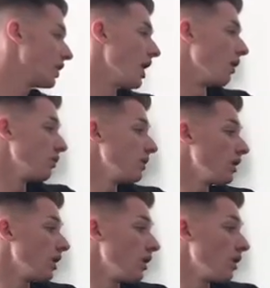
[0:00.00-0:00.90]
know
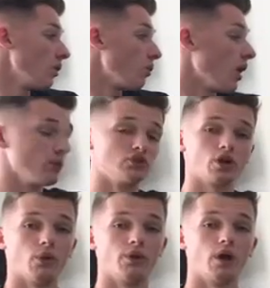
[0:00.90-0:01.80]
what
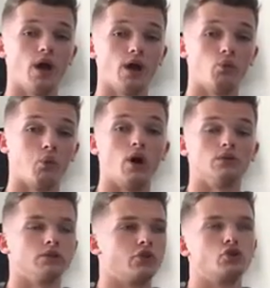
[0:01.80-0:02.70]

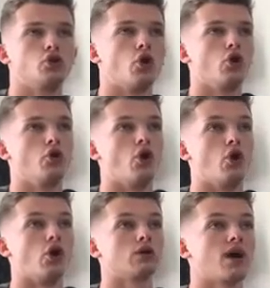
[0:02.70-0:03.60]
they'd done or